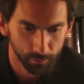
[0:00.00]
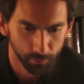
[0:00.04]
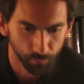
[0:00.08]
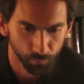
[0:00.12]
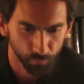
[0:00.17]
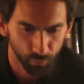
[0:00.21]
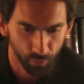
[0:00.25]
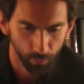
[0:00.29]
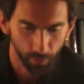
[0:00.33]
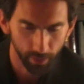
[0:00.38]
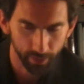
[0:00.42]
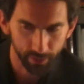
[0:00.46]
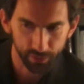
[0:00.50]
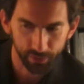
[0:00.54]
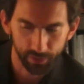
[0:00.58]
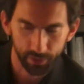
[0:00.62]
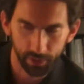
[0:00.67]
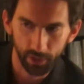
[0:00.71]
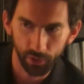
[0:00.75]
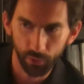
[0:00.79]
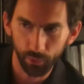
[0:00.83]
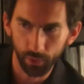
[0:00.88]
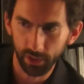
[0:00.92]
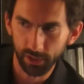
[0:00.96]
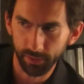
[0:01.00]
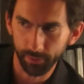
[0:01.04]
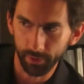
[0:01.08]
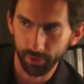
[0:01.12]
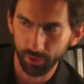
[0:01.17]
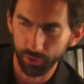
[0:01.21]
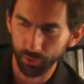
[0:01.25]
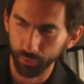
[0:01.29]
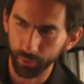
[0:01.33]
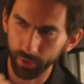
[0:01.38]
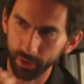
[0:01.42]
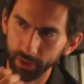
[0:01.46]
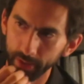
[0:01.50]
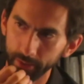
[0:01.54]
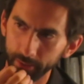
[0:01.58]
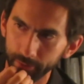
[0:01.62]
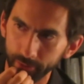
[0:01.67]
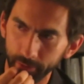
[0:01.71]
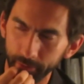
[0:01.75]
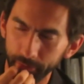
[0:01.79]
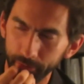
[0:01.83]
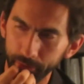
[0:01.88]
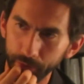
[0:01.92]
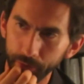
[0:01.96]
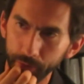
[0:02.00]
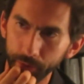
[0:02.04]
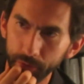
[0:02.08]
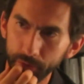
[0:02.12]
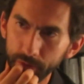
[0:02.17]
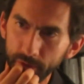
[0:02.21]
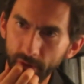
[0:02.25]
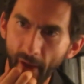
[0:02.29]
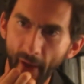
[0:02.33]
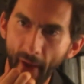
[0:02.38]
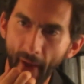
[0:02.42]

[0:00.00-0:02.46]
We want to stay away as much as we can from the news.